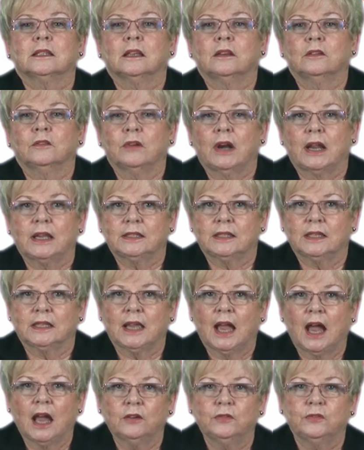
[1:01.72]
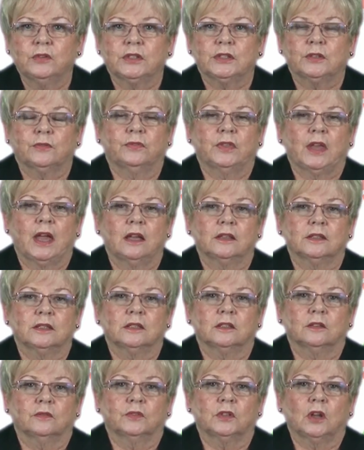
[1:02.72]
and raising hundreds of
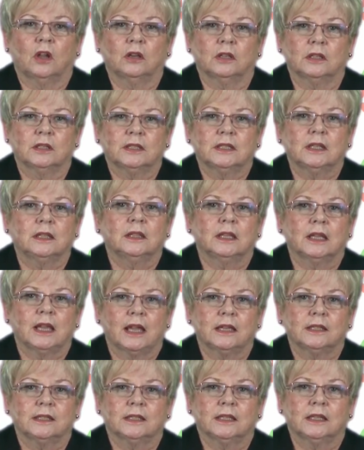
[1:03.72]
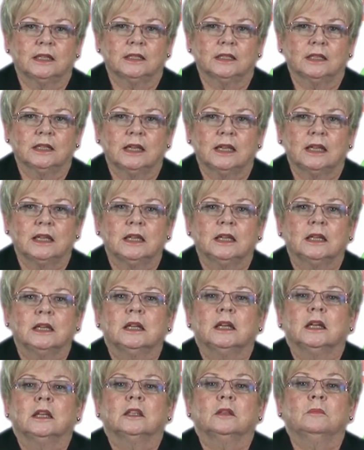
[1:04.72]
thousands of dollars in the ACT,
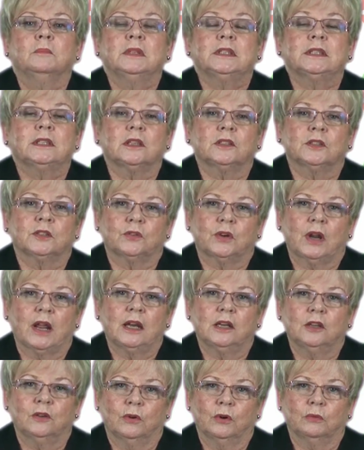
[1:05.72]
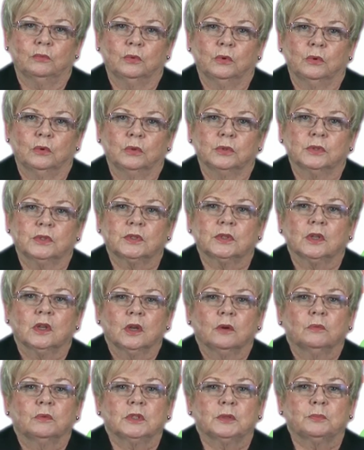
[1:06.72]
the Miss Australia Awards
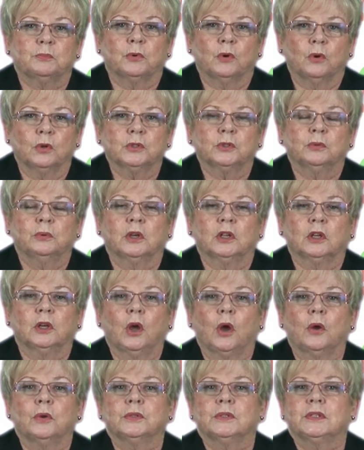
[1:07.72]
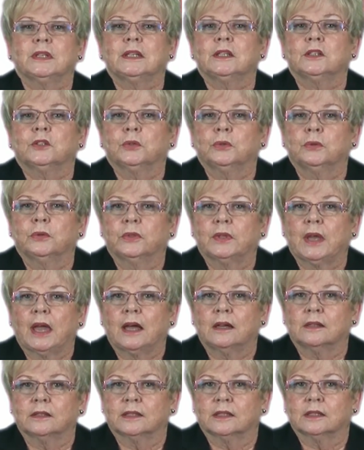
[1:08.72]
was brought to a close in
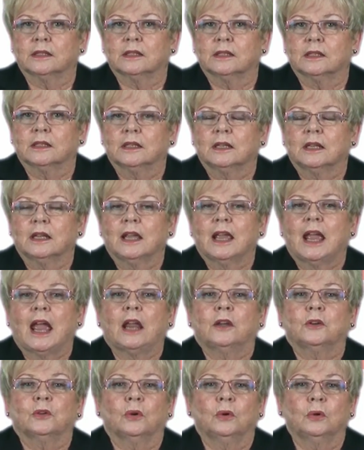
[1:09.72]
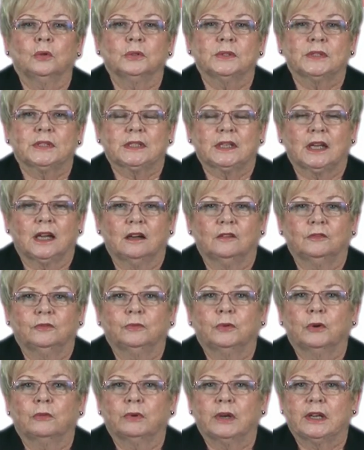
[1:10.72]
2000 and all staff
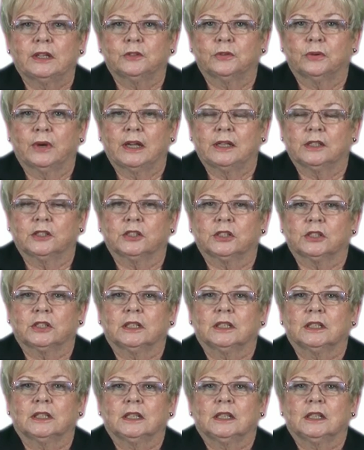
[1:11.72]
were retrenched.